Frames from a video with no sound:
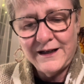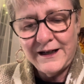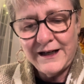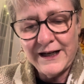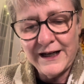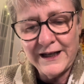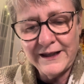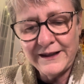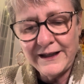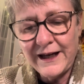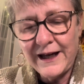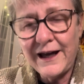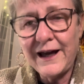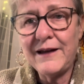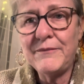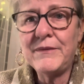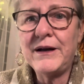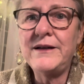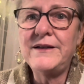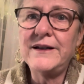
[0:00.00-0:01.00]
And
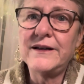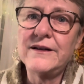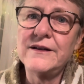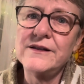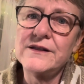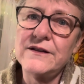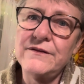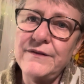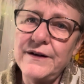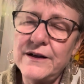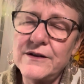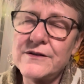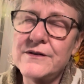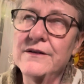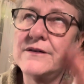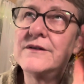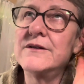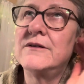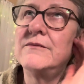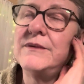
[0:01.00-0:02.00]
then my Dickens
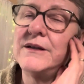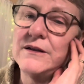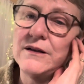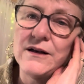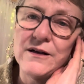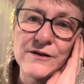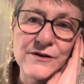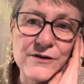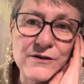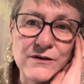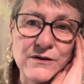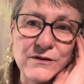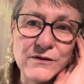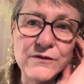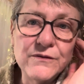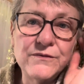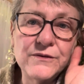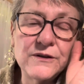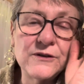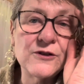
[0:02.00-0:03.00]
adventures. Oh my God.
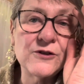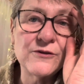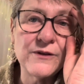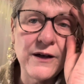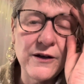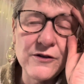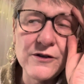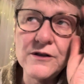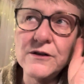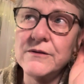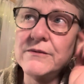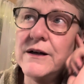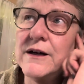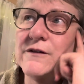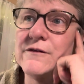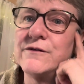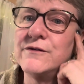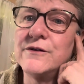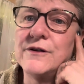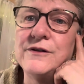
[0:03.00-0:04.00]
So scrounging
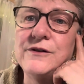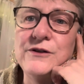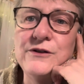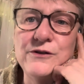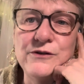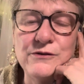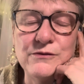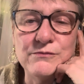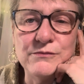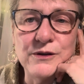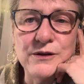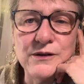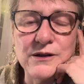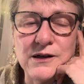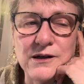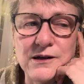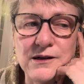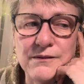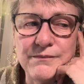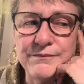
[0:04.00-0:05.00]
around for a new
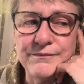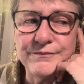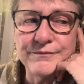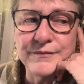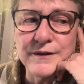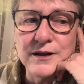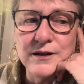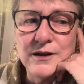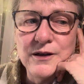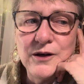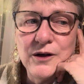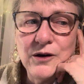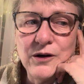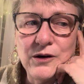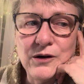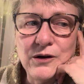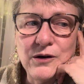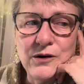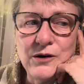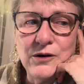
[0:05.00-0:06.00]

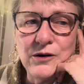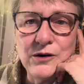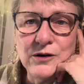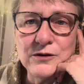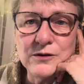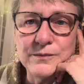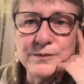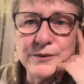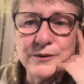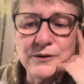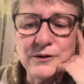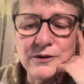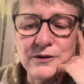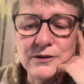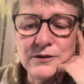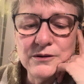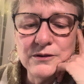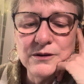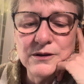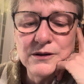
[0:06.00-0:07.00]

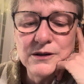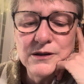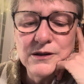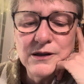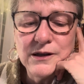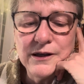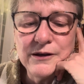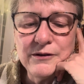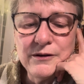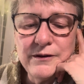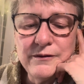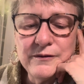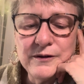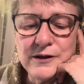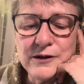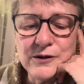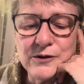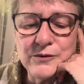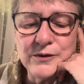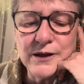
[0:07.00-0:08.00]
Audible. I don't even
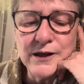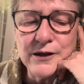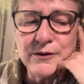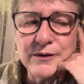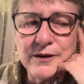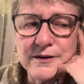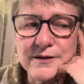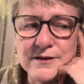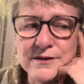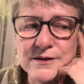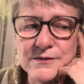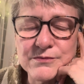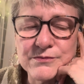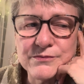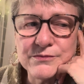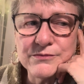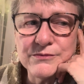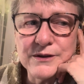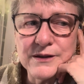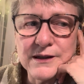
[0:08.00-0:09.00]
know where I was
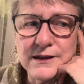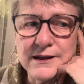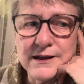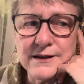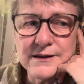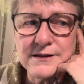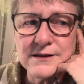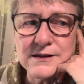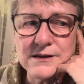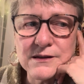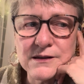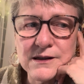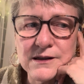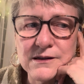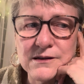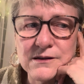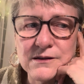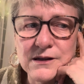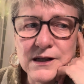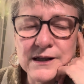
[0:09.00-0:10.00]
when I last.
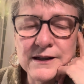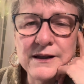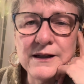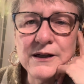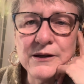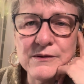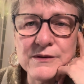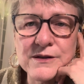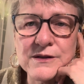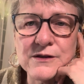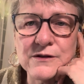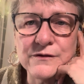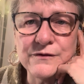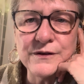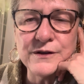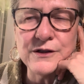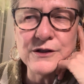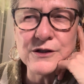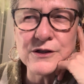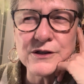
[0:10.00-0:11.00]
I think I was still
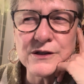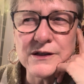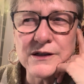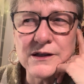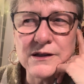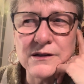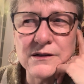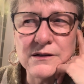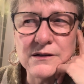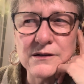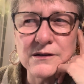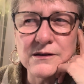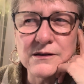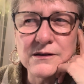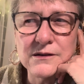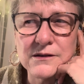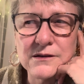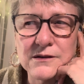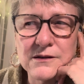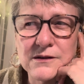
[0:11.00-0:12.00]
finishing.
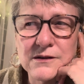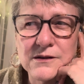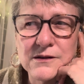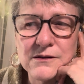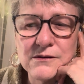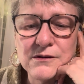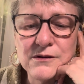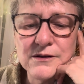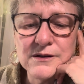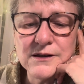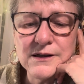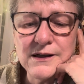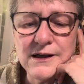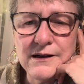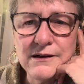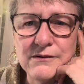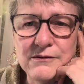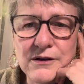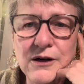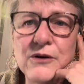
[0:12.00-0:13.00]
What was I?
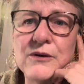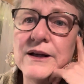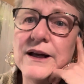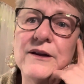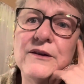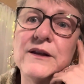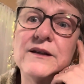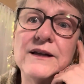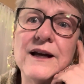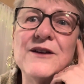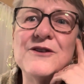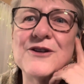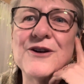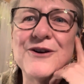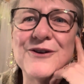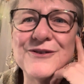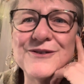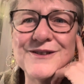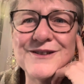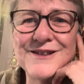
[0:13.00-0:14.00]
Oh, yeah, the Dan
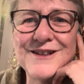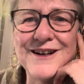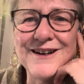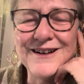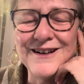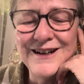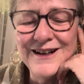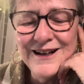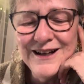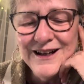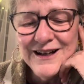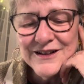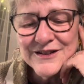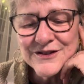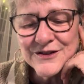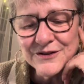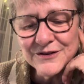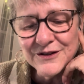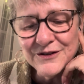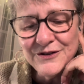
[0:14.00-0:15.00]
Jones. Yeah.
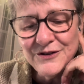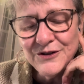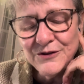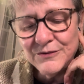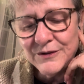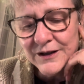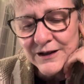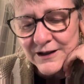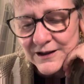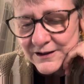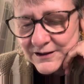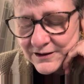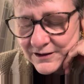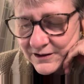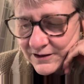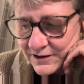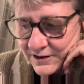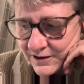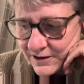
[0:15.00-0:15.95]
So the new one.